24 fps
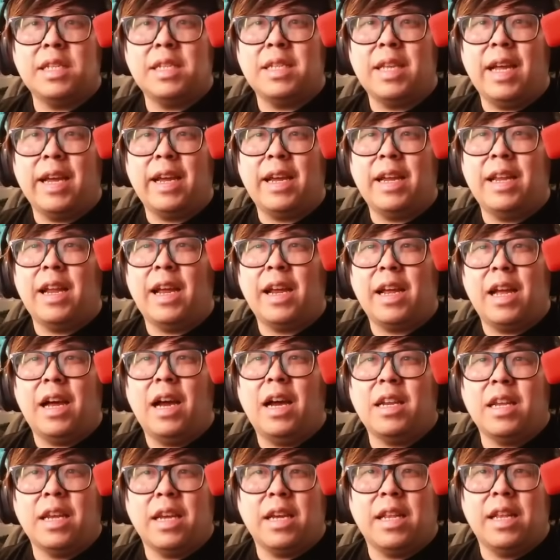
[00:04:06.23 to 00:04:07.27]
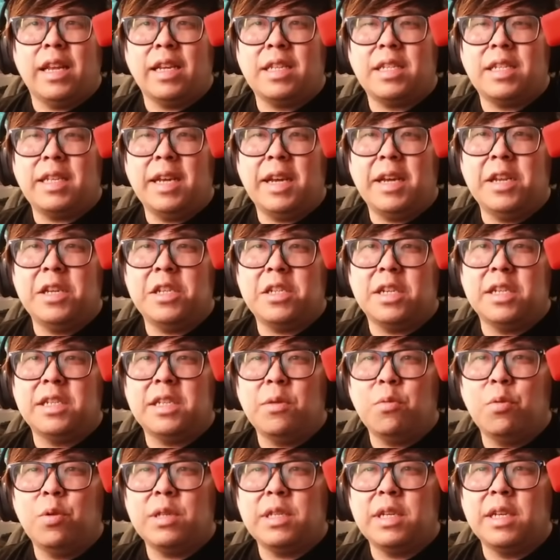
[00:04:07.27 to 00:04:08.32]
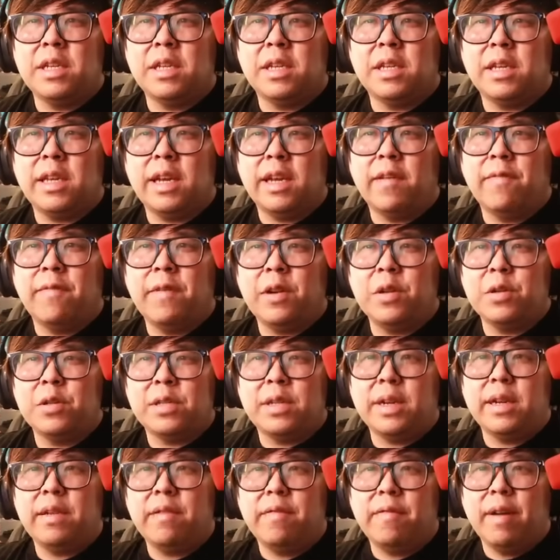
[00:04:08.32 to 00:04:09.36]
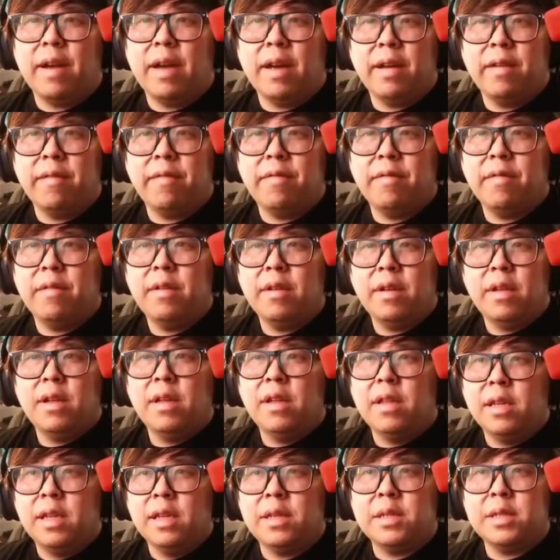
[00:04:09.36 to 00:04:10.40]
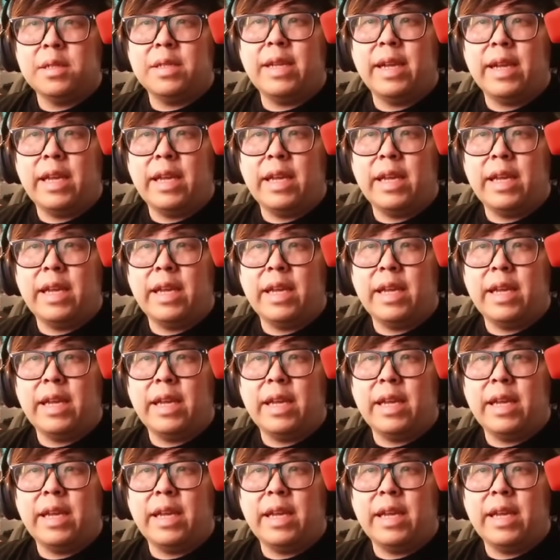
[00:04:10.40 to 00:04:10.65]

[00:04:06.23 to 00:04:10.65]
like an iconic like stage because it was in King of Fighters 95. This is like